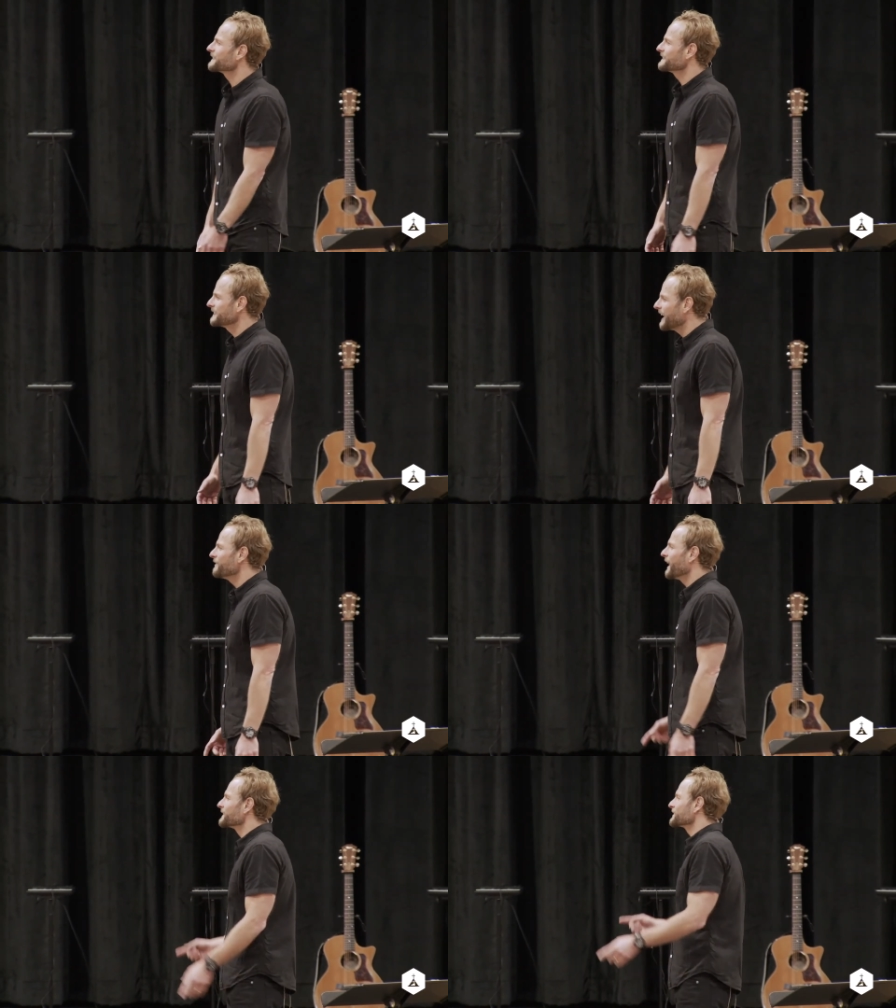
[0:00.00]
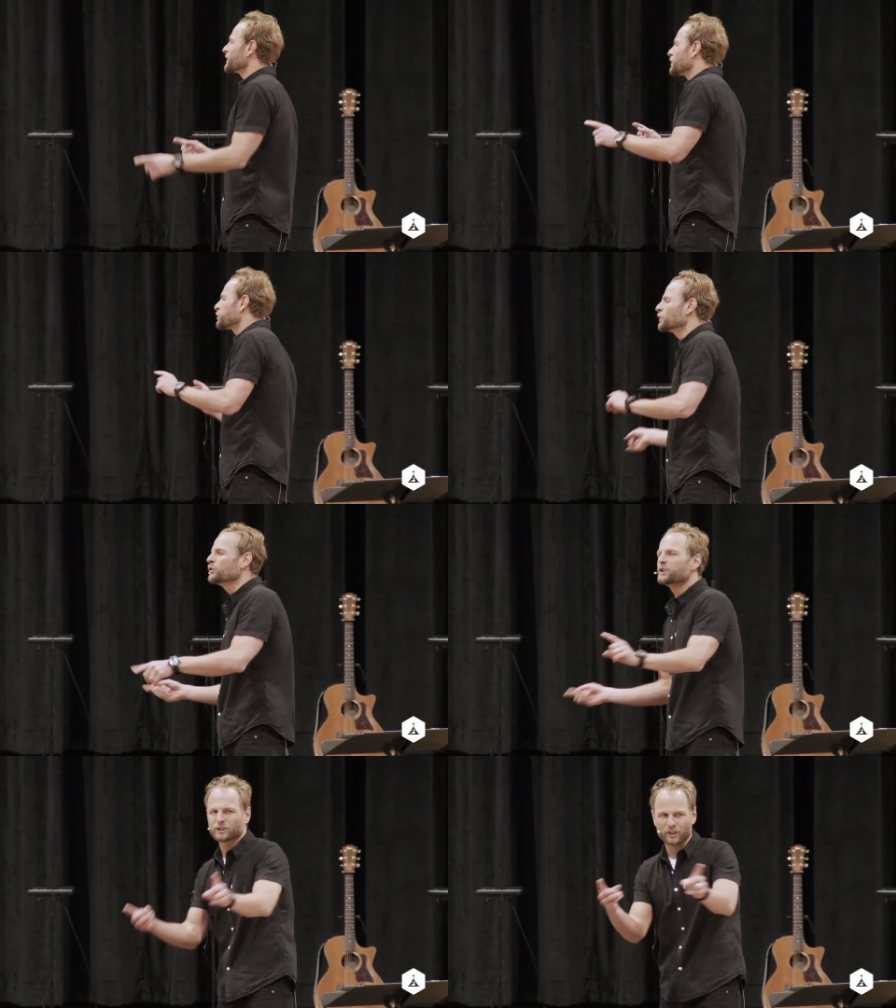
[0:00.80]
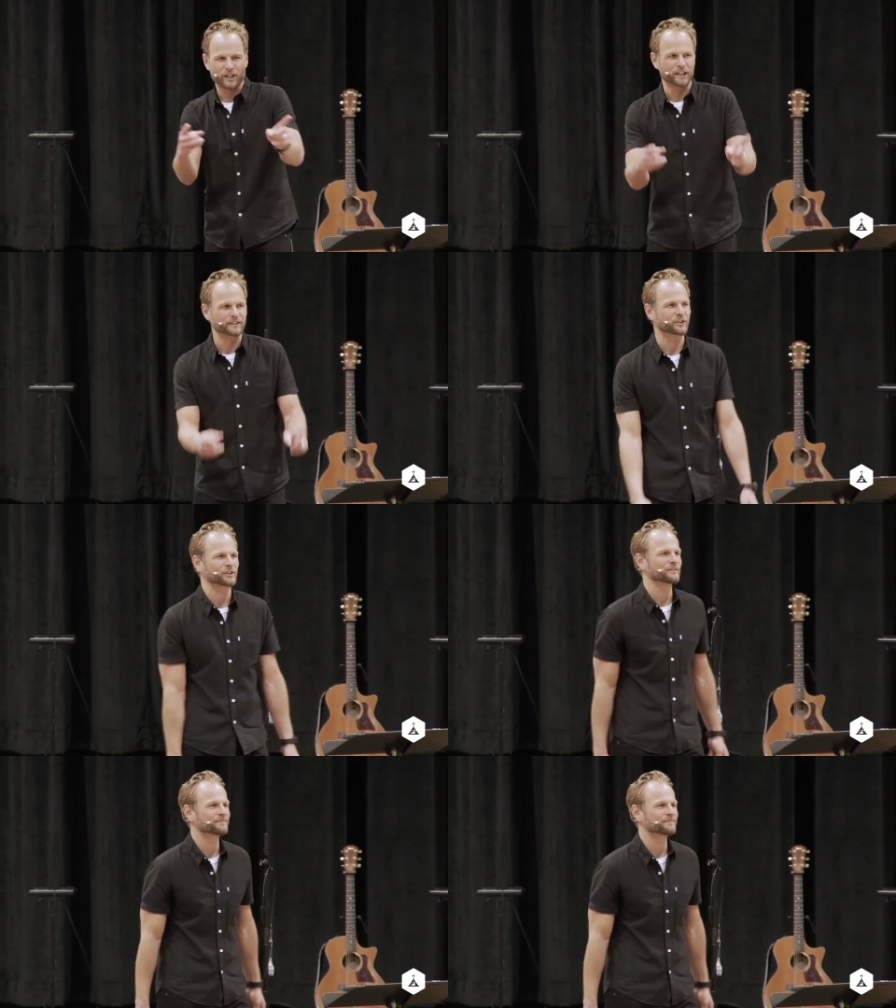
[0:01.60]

save us through the church,